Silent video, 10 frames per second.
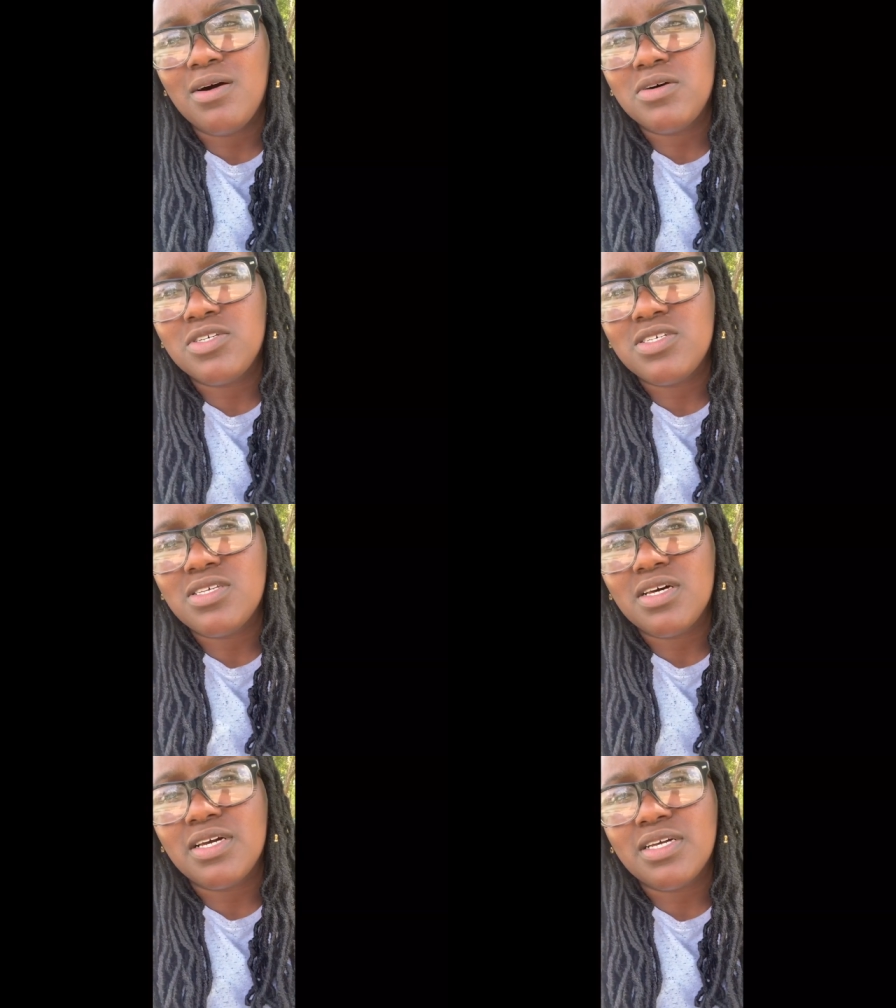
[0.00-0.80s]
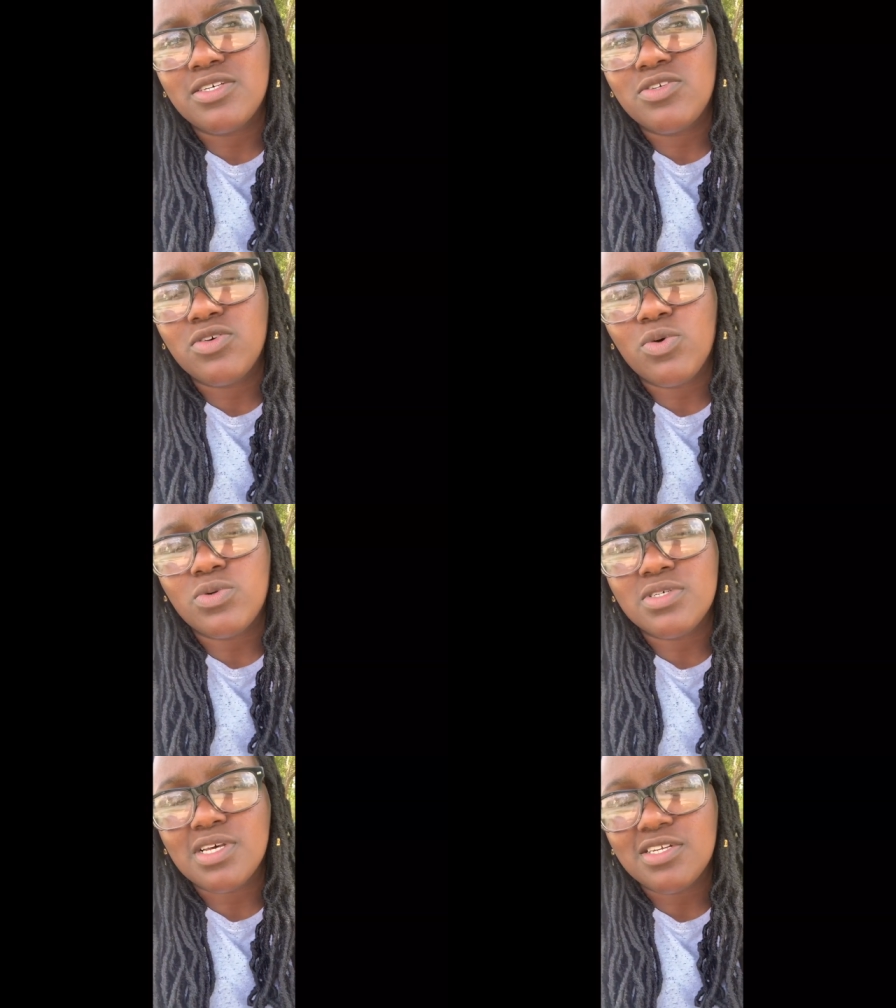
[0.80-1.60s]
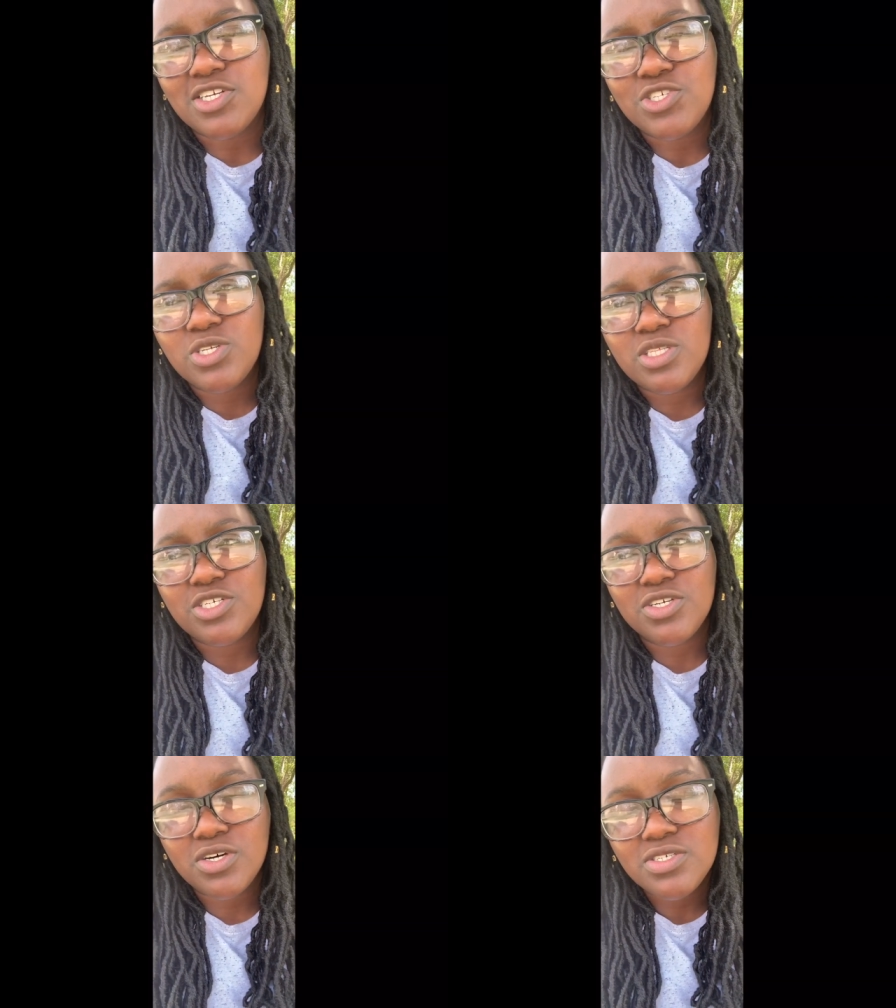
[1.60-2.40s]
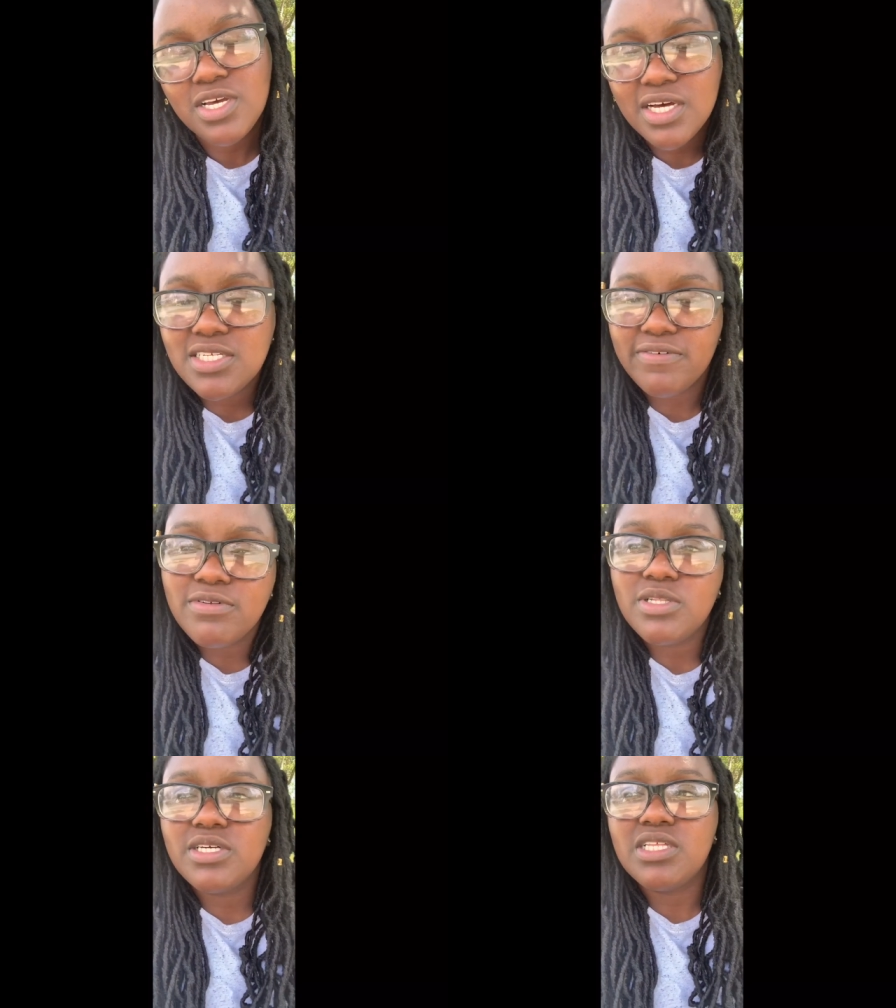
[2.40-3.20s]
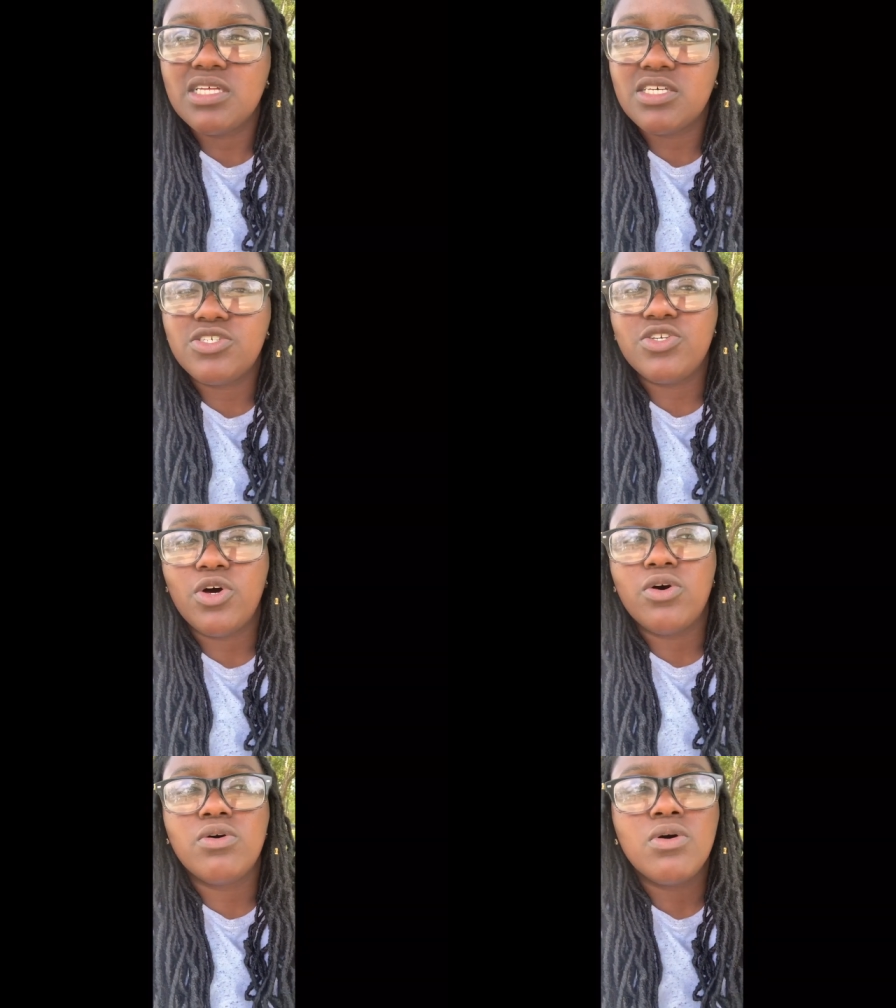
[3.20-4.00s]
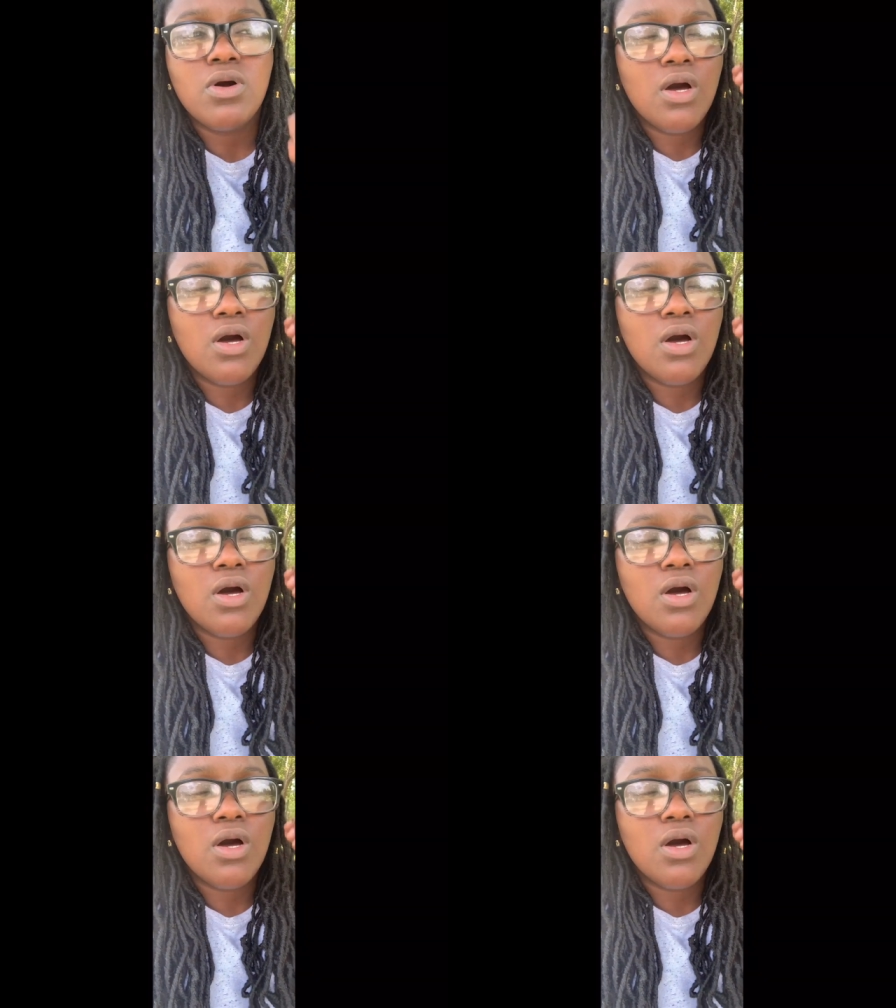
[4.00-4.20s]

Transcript: was just like, so does that change anything? She goes, yeah, definitely, that's good to know,